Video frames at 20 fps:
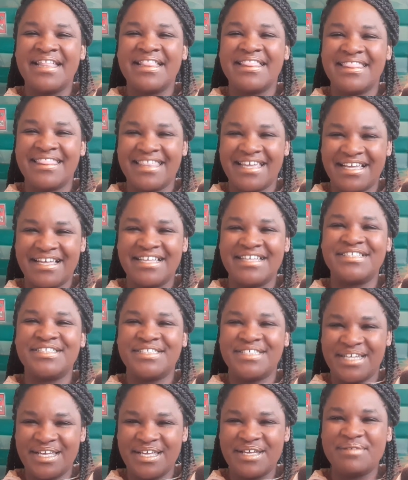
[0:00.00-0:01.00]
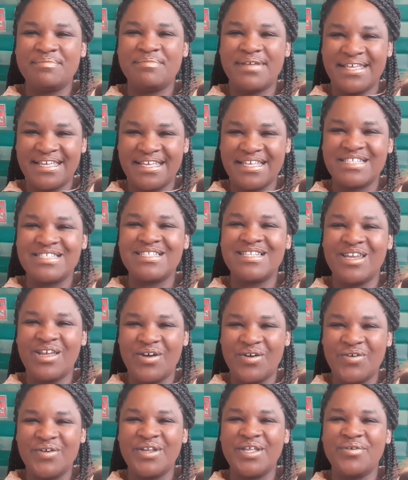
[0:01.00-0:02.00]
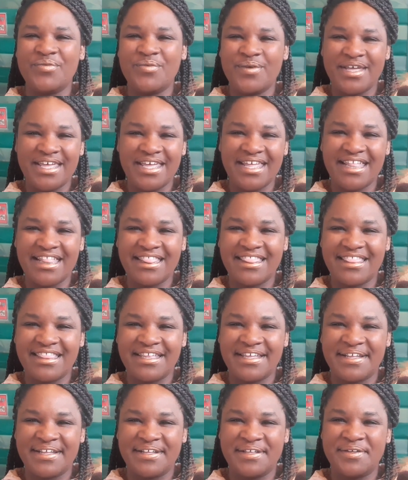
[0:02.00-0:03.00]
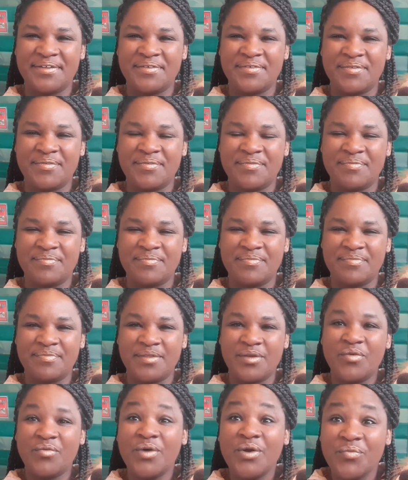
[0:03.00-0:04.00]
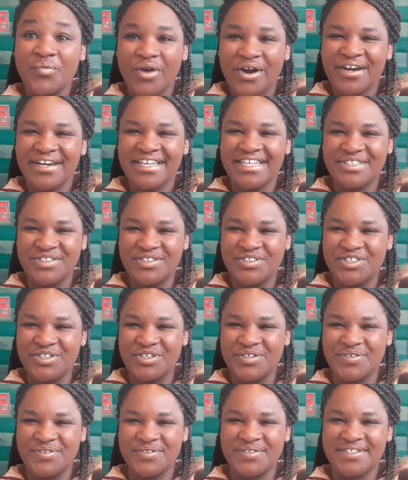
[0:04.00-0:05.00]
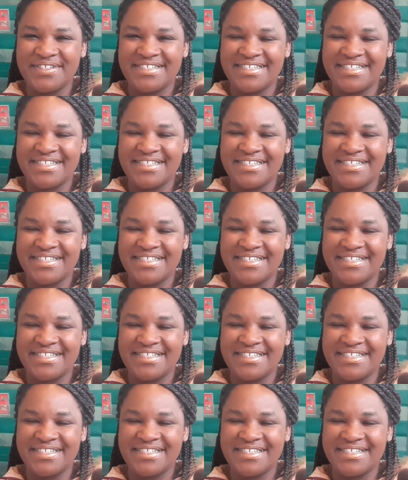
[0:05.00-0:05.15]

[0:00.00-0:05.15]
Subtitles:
The ship is loaded with. What word did you choose?